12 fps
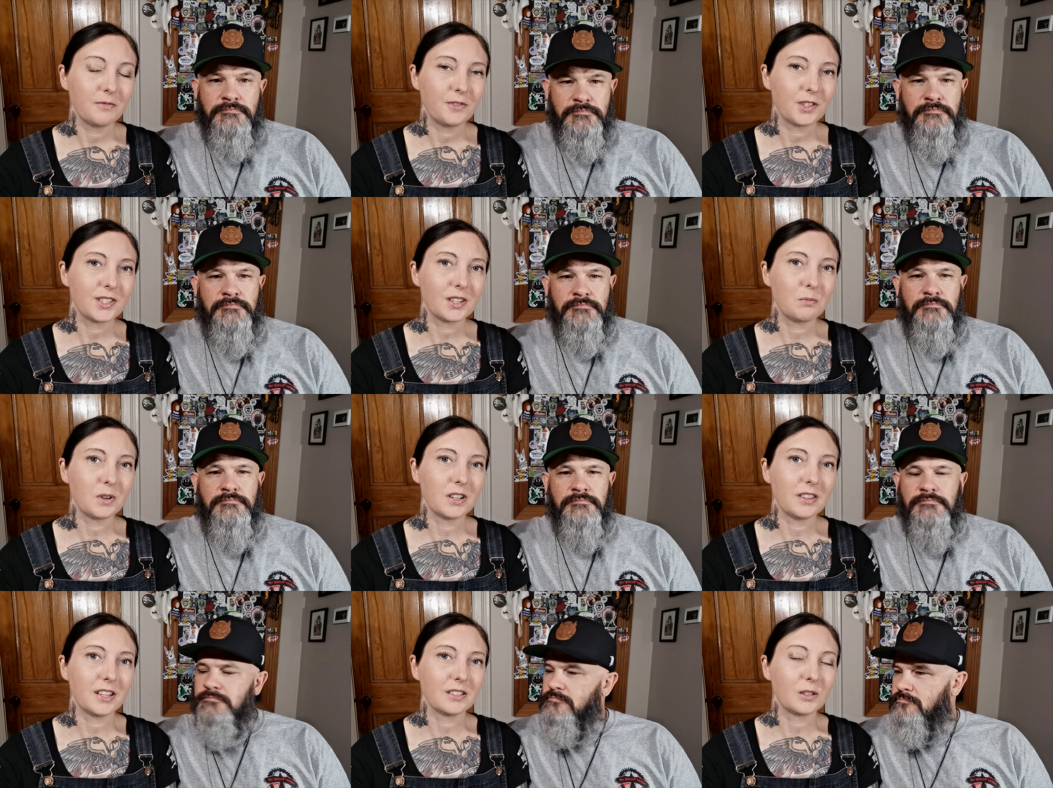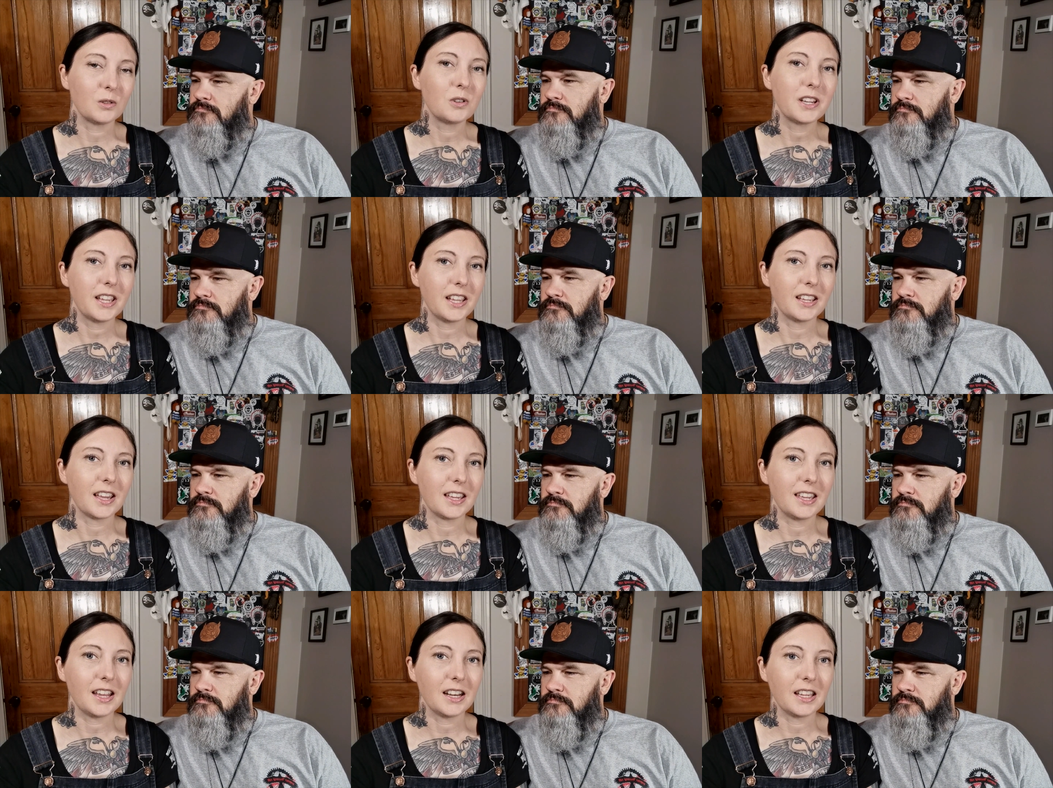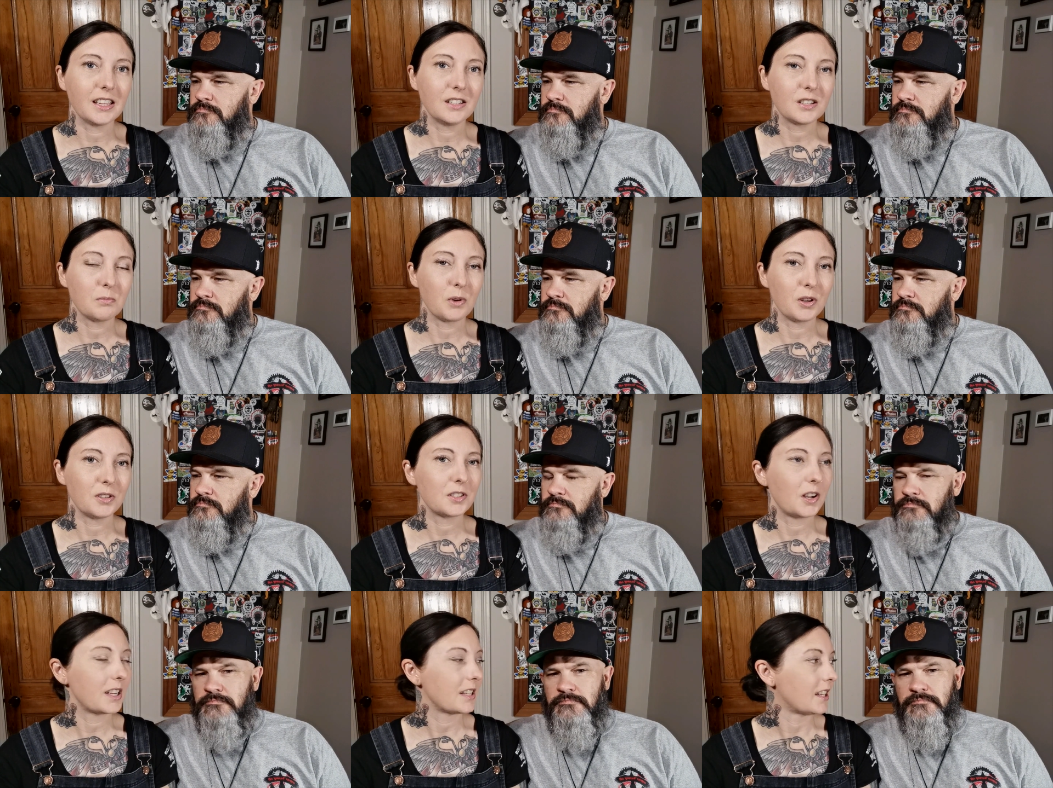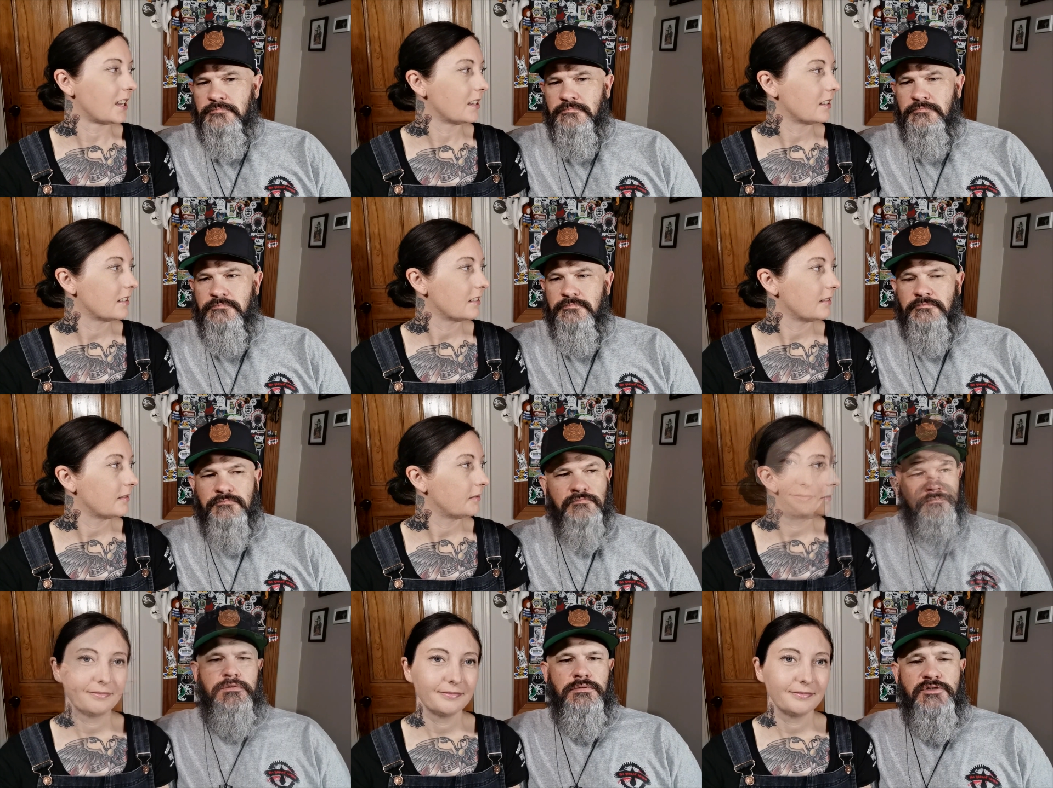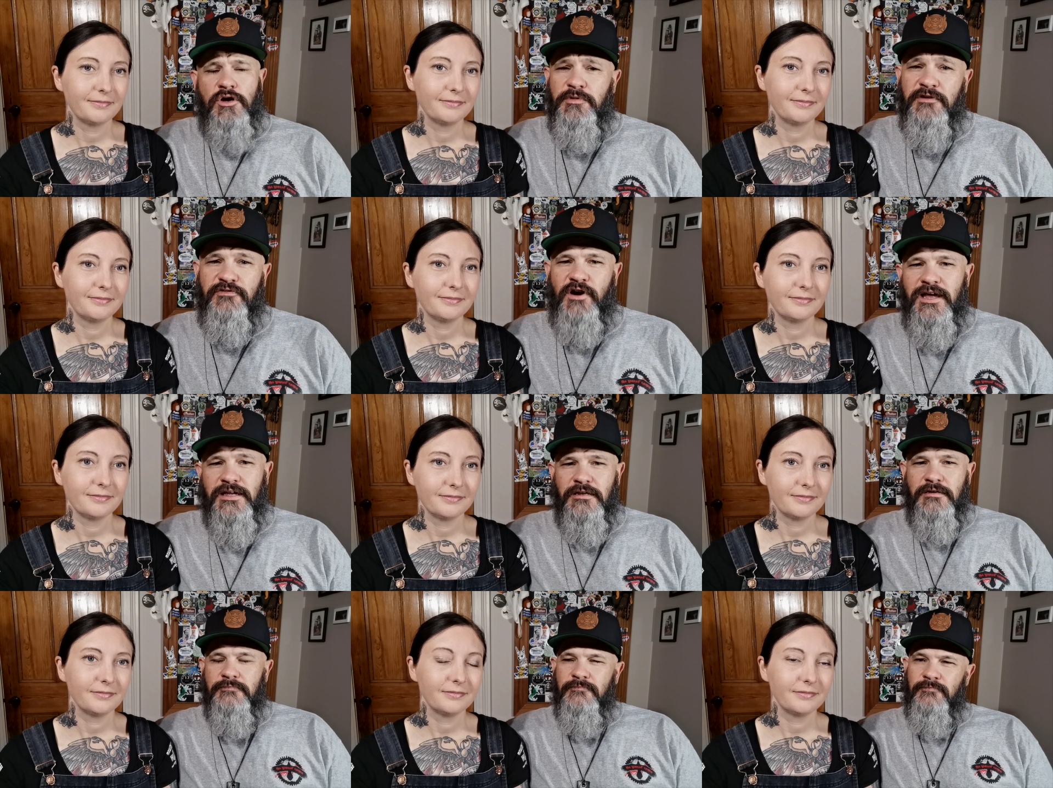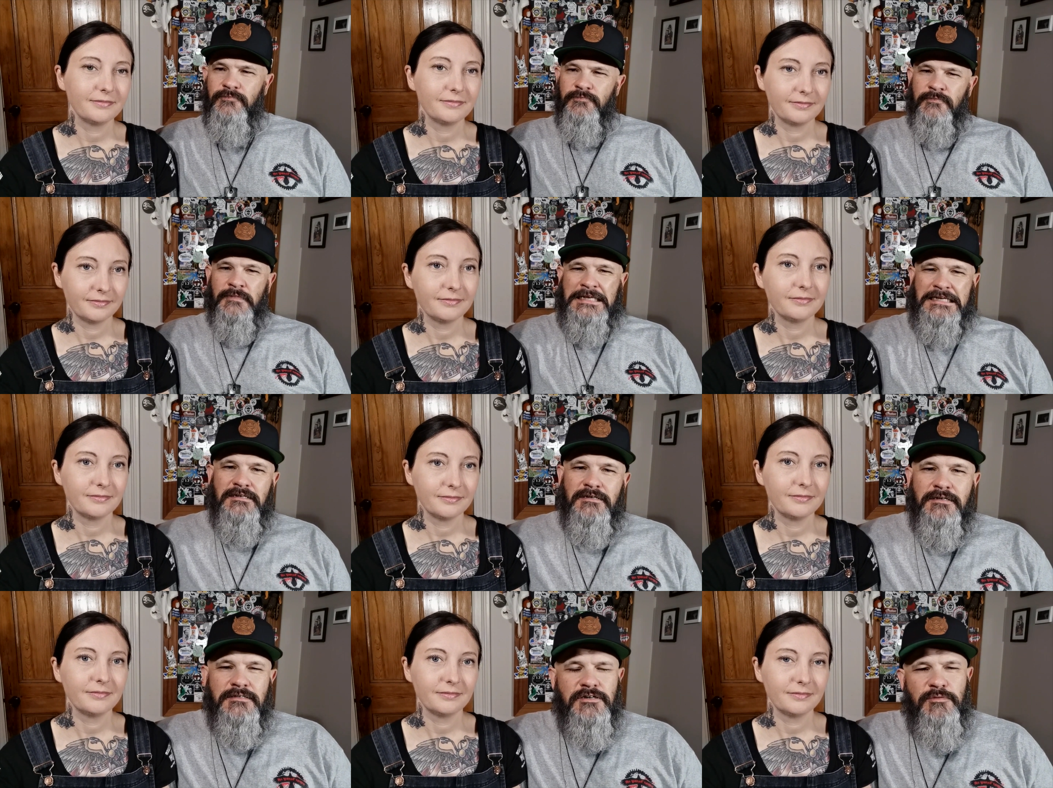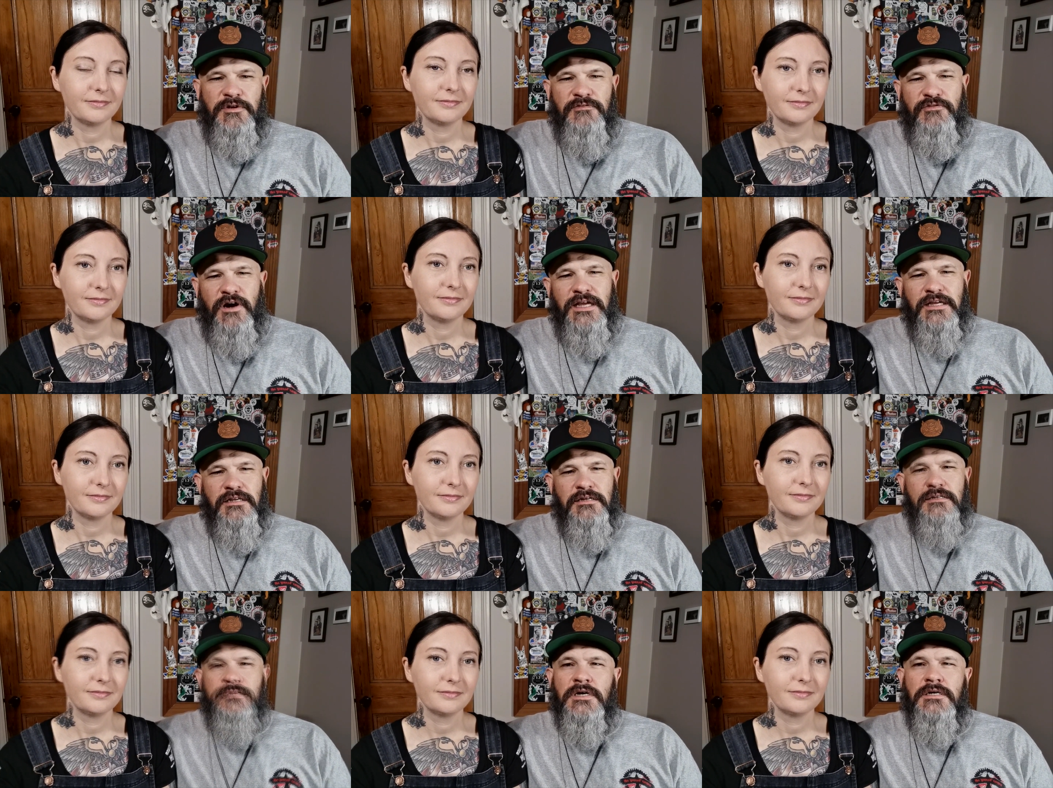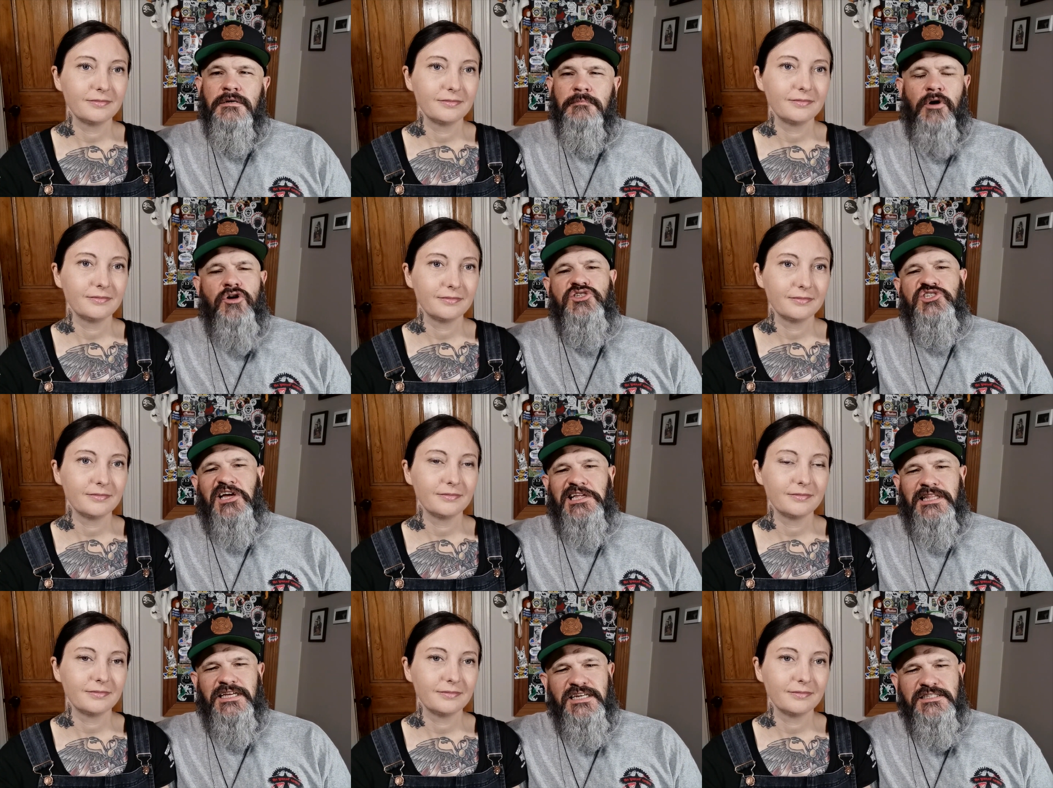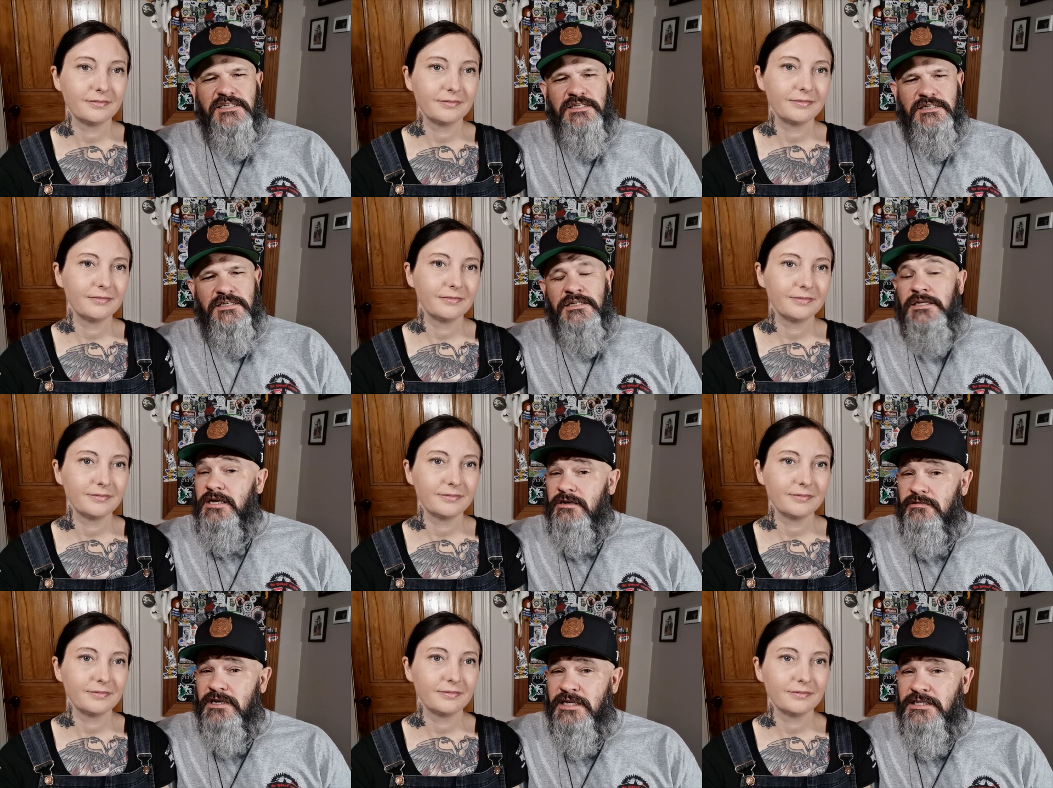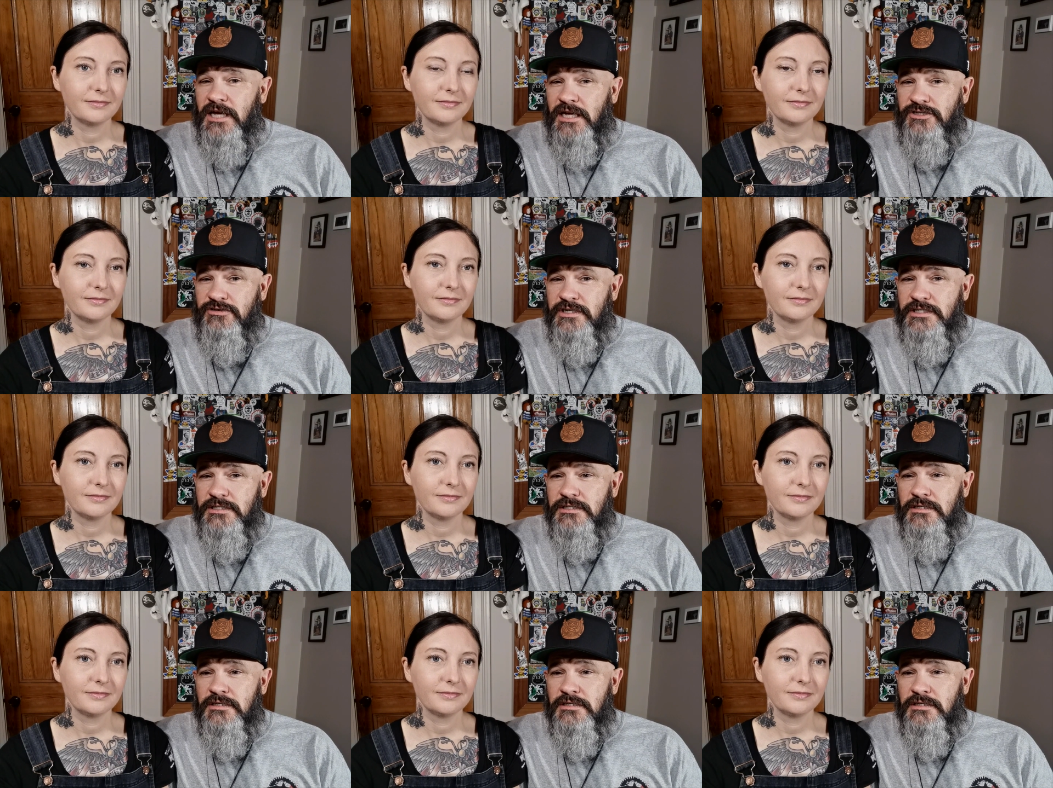Speaker 1: for someone that's looking at getting into motorcycling?
Speaker 2: Don't be afraid. Don't be afraid. Motorcycling isn't inherently dangerous,